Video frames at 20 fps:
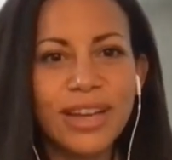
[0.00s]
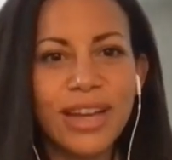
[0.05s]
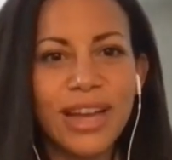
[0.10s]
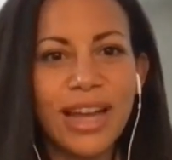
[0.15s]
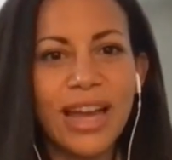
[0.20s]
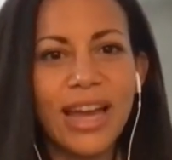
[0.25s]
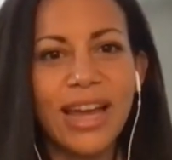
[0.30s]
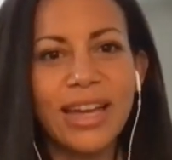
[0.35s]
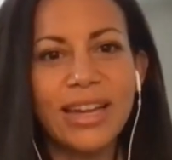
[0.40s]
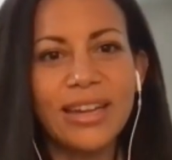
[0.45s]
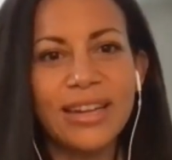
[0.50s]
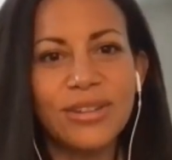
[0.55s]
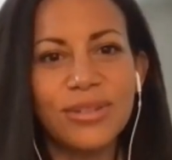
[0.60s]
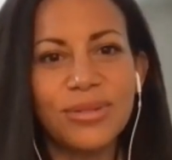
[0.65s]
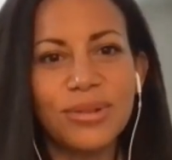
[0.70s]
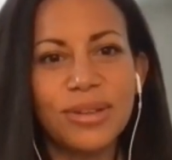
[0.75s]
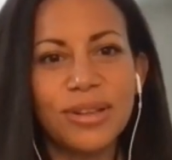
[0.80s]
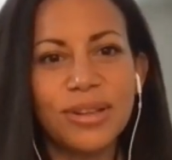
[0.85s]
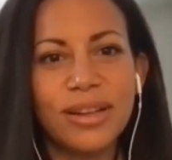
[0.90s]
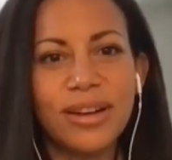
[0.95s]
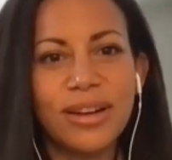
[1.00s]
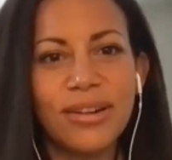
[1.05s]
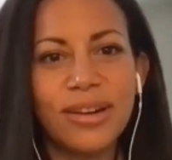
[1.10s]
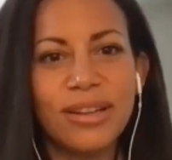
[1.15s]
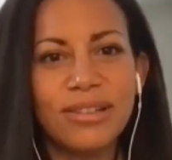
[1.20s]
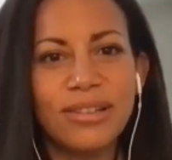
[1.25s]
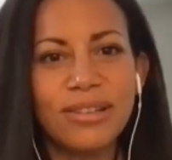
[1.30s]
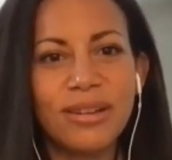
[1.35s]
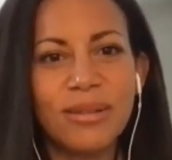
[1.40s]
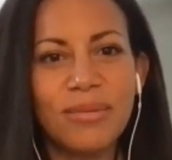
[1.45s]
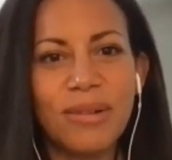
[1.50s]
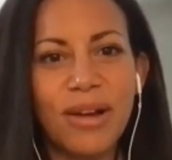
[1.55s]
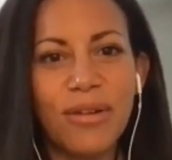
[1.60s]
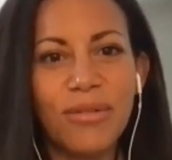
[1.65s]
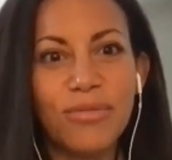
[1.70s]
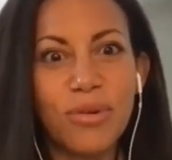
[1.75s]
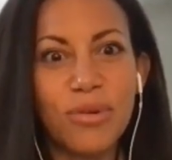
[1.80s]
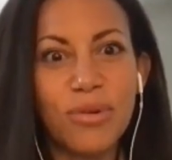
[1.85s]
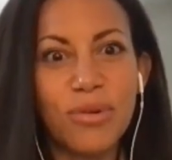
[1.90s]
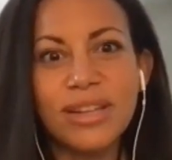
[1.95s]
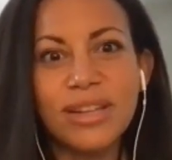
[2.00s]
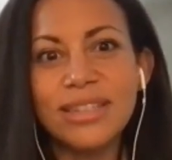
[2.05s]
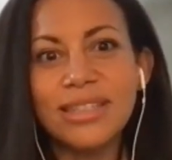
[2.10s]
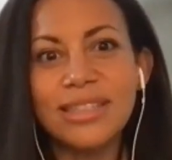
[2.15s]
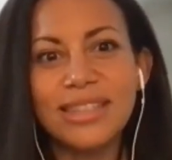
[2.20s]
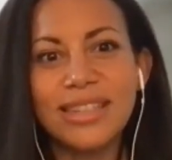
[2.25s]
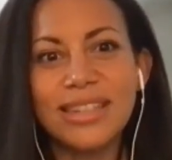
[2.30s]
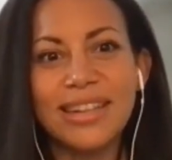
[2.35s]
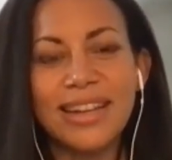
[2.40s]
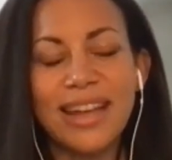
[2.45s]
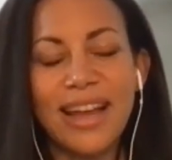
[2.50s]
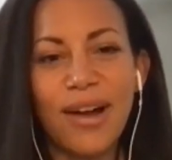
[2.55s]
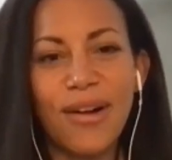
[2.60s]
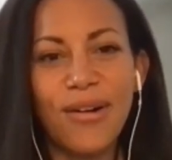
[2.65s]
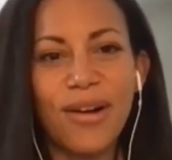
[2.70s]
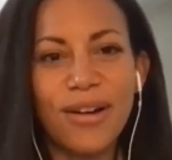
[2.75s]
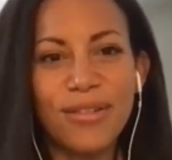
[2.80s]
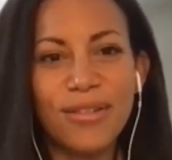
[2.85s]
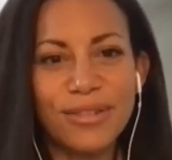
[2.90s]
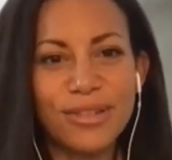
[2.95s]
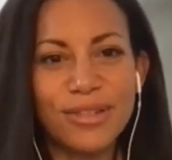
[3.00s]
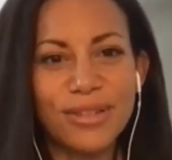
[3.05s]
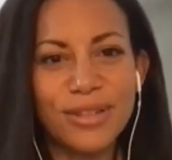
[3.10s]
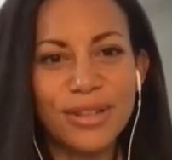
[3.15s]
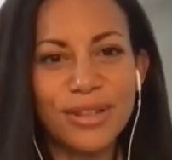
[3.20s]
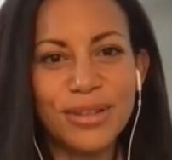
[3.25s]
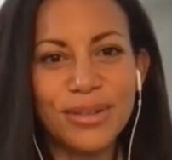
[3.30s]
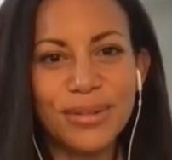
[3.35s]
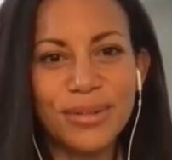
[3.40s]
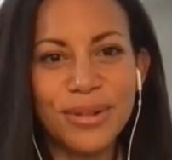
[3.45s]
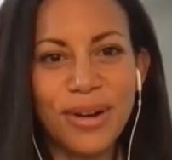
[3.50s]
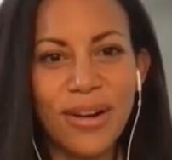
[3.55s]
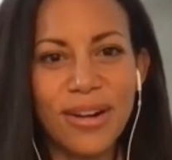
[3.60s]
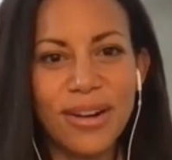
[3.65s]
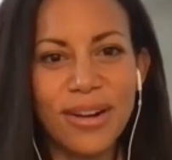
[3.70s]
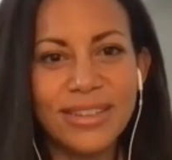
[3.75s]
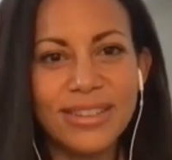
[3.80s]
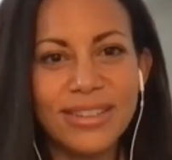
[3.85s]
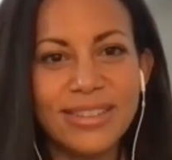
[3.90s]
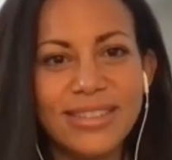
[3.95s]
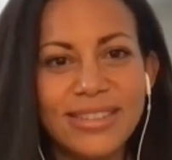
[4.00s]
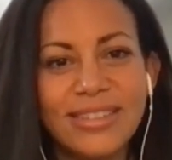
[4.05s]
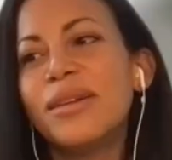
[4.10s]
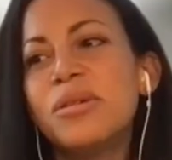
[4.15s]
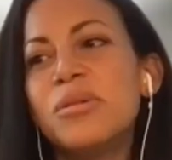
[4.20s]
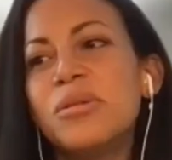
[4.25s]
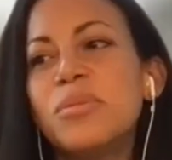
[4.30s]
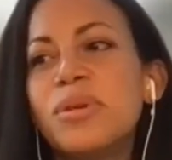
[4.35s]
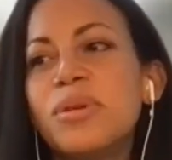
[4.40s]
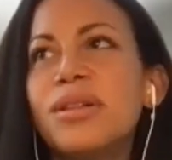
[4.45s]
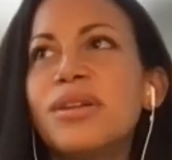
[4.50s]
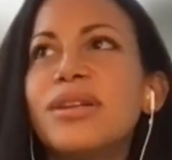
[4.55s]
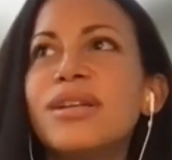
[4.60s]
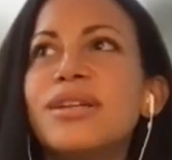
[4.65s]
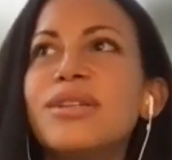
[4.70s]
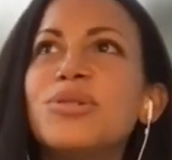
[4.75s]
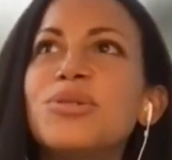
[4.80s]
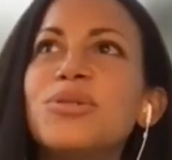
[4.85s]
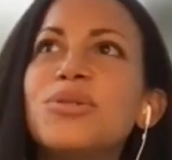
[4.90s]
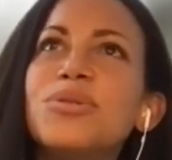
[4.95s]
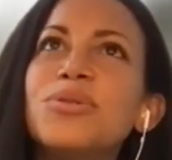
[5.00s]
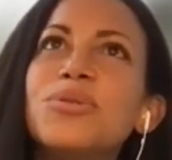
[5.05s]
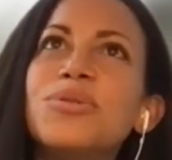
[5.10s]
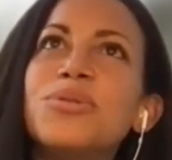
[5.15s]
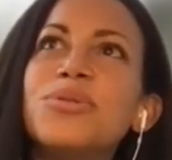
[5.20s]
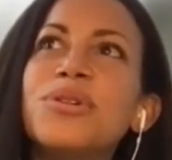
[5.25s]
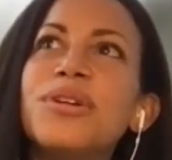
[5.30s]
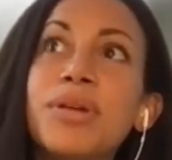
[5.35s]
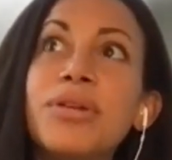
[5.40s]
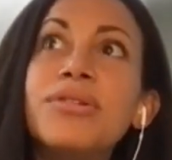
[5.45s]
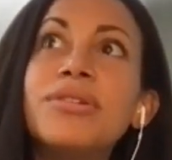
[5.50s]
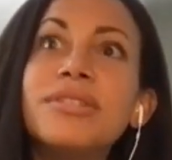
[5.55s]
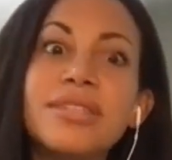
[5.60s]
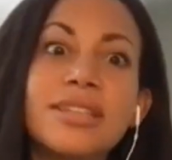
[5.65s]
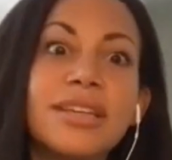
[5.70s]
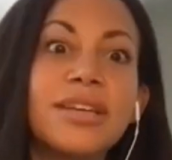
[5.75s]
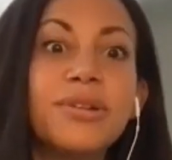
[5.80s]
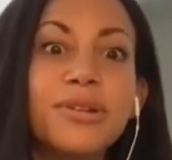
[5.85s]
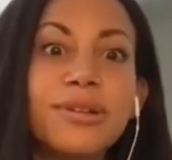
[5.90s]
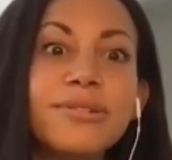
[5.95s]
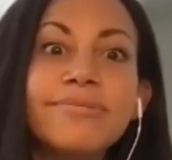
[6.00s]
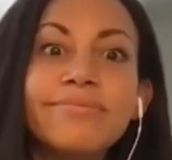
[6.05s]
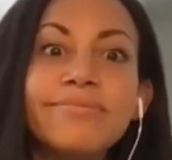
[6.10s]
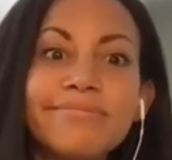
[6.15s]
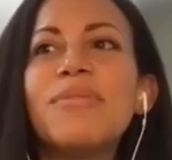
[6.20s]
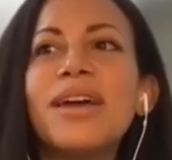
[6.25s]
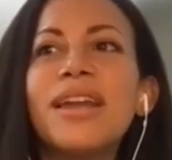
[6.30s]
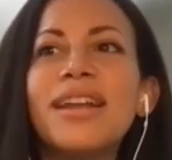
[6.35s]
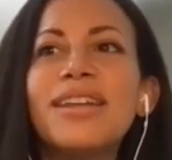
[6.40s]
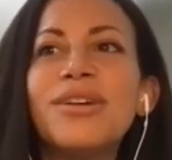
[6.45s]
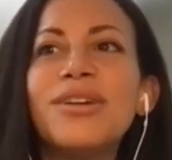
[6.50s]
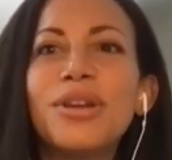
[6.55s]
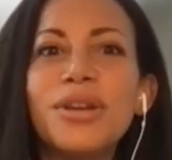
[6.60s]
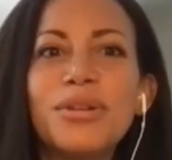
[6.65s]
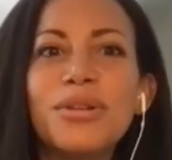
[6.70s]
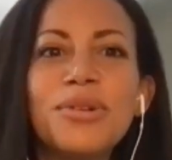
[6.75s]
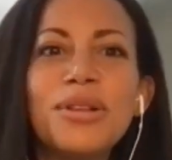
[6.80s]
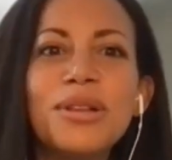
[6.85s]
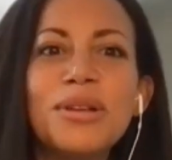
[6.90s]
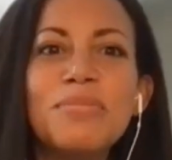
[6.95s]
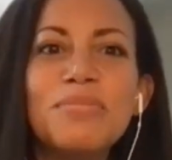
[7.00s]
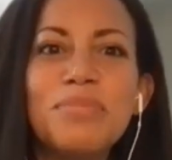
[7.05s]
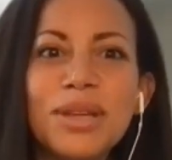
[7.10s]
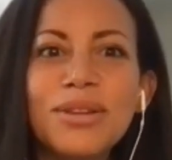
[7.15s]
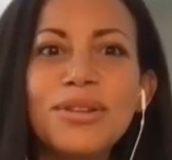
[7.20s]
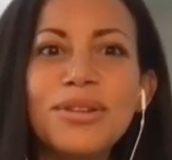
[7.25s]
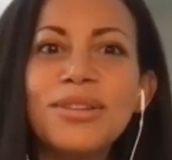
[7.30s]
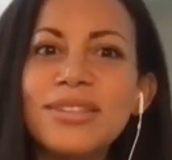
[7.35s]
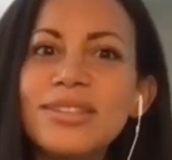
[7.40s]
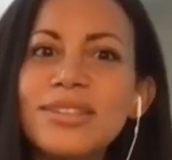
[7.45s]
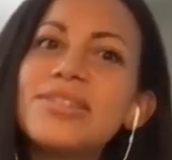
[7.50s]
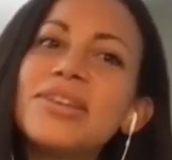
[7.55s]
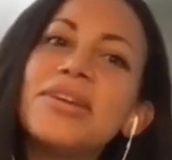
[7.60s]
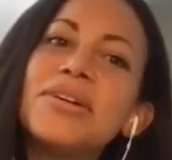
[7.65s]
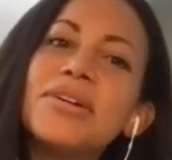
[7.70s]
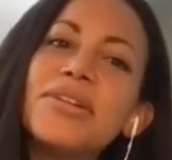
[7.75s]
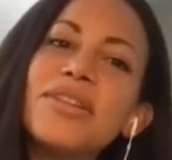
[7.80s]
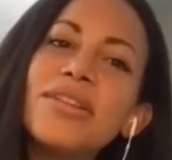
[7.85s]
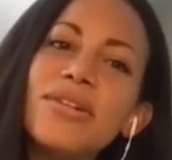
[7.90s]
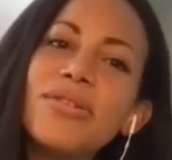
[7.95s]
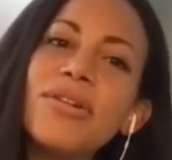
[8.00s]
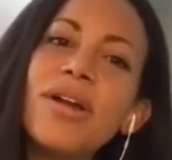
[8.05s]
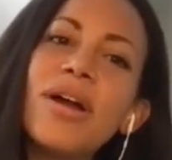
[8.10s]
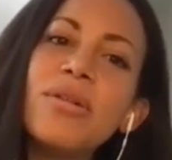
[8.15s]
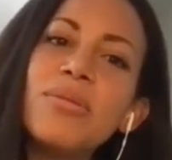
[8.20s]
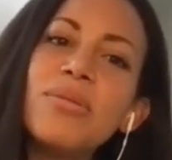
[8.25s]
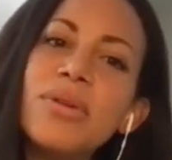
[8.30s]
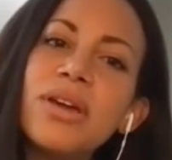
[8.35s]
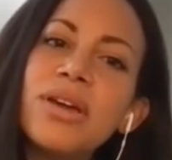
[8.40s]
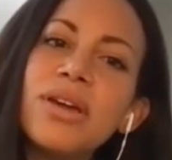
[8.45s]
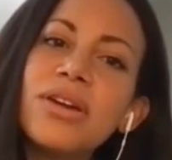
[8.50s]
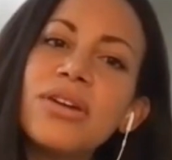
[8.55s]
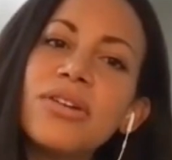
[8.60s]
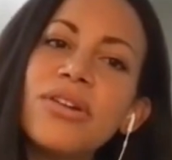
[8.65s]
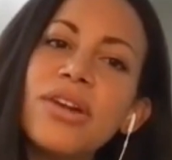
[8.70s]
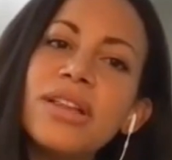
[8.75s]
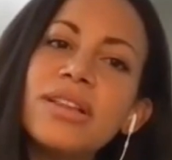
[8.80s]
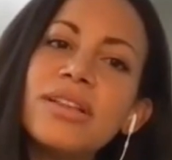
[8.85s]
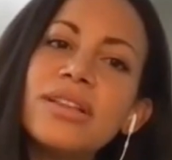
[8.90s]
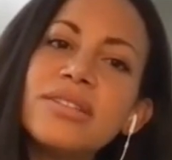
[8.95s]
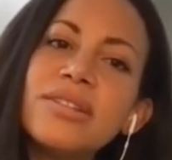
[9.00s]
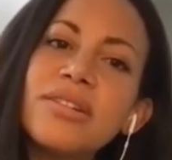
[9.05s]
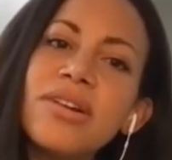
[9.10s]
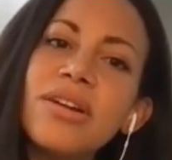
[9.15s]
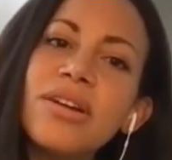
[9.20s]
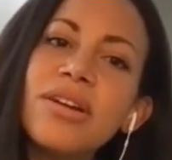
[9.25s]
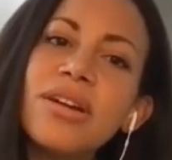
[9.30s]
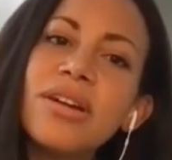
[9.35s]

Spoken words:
And it's really a question about focus and how often do you harness the ability to build a skill. And you can really build a skill around being a great listener.